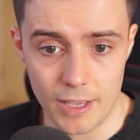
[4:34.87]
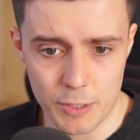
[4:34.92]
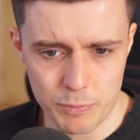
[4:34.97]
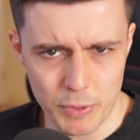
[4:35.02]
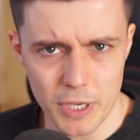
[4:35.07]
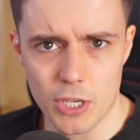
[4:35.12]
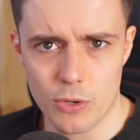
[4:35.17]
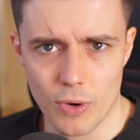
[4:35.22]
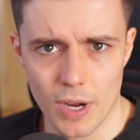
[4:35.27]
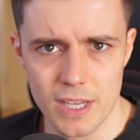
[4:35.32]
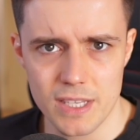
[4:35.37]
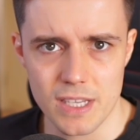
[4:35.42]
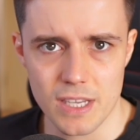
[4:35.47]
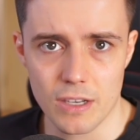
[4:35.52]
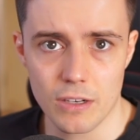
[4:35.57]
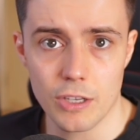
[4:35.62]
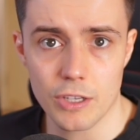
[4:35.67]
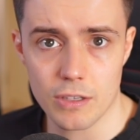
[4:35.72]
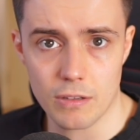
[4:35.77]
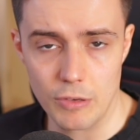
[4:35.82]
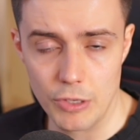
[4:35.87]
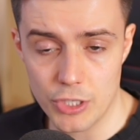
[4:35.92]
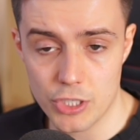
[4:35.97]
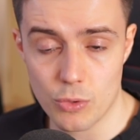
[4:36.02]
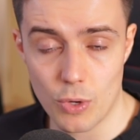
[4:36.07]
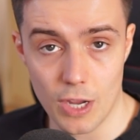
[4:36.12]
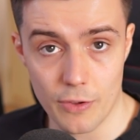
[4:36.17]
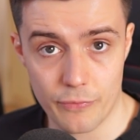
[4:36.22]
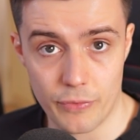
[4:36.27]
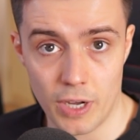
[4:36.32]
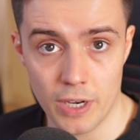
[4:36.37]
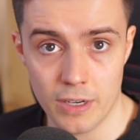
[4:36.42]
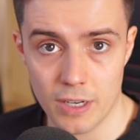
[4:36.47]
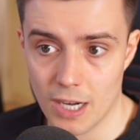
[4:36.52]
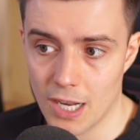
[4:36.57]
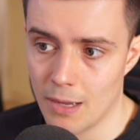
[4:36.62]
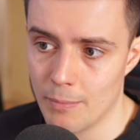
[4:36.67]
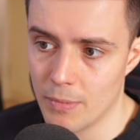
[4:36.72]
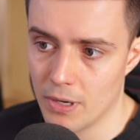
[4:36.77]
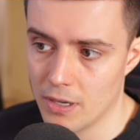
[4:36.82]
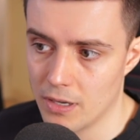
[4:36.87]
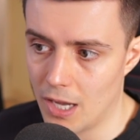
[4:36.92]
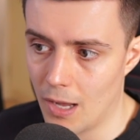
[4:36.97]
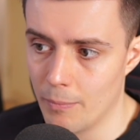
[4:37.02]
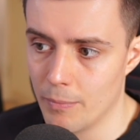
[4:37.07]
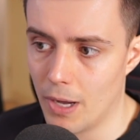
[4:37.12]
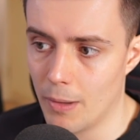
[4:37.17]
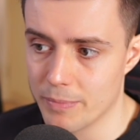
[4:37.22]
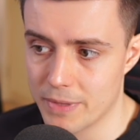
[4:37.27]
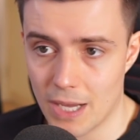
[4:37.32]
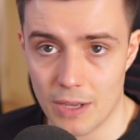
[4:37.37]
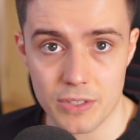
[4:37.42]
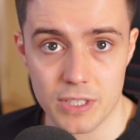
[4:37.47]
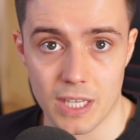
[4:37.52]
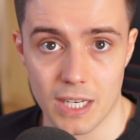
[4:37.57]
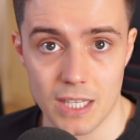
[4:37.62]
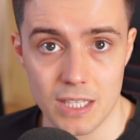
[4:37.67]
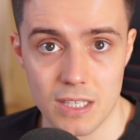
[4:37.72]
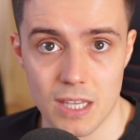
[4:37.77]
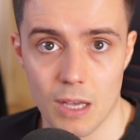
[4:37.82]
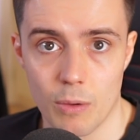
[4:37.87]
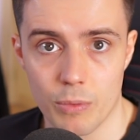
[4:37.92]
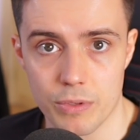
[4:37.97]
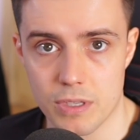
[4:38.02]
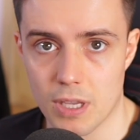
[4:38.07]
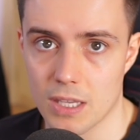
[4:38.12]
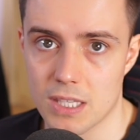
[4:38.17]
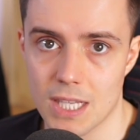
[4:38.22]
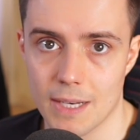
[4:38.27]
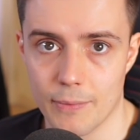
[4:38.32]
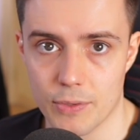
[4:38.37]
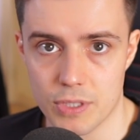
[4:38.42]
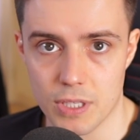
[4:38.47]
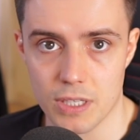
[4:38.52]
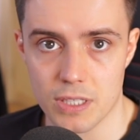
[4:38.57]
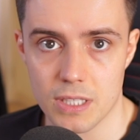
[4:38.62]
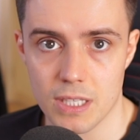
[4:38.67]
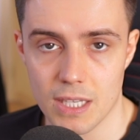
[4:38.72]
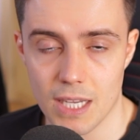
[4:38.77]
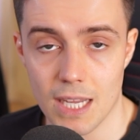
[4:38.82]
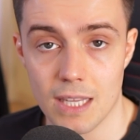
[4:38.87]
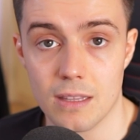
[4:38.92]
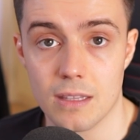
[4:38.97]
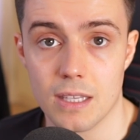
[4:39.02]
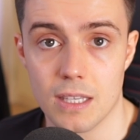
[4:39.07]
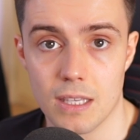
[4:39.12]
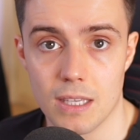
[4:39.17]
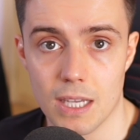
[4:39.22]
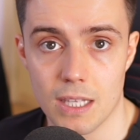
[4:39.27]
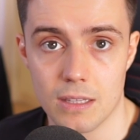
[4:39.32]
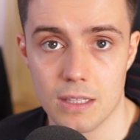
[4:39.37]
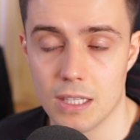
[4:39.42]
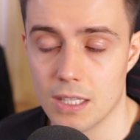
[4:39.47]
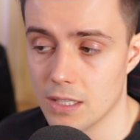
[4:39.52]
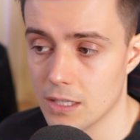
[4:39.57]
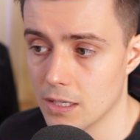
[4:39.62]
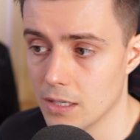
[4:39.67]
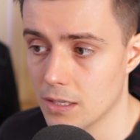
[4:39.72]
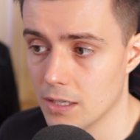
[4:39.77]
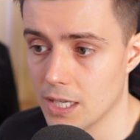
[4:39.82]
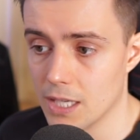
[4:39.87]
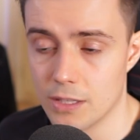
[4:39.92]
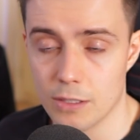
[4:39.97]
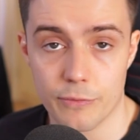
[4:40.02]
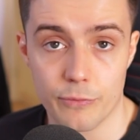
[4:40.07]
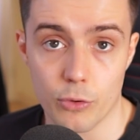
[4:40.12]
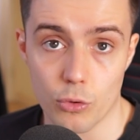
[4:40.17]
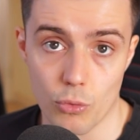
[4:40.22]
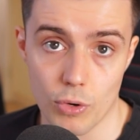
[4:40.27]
It's pretty crazy. It looks quite fun, and I'm down to get into that once I get to level 60 in the full